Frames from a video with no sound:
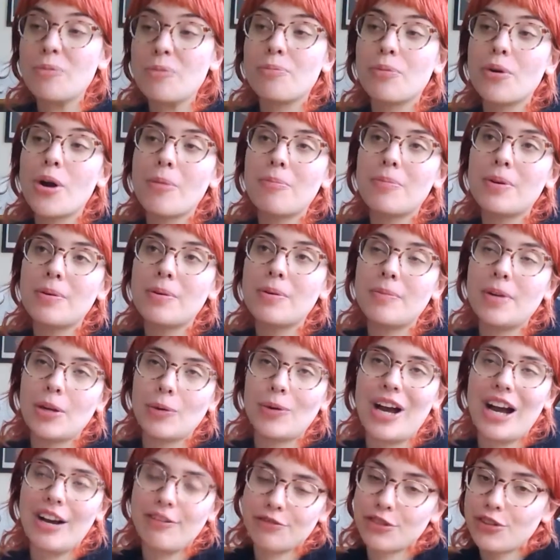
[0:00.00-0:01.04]
probably we
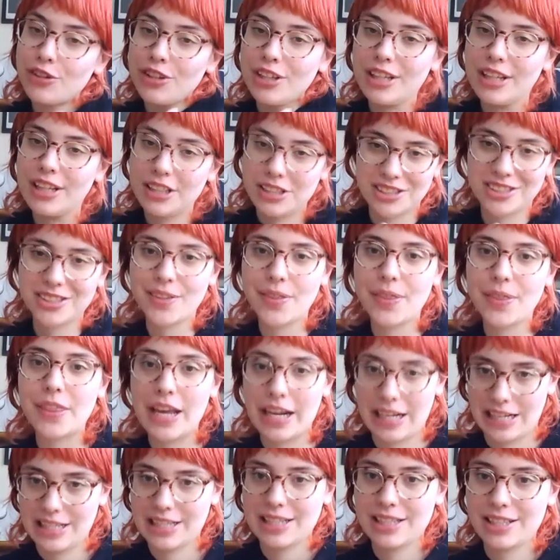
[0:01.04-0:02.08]
have to release it
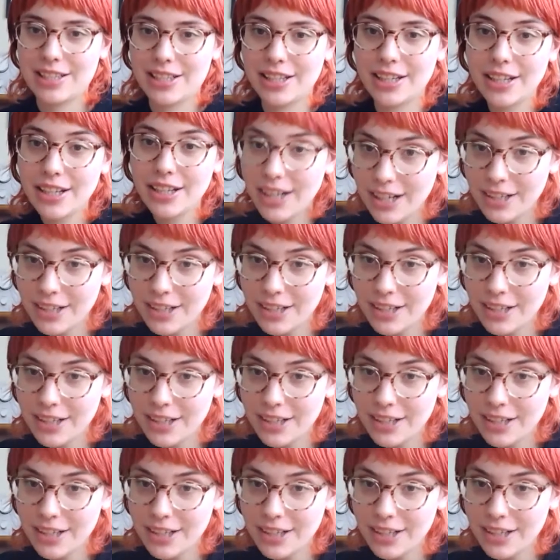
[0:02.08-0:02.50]
next year.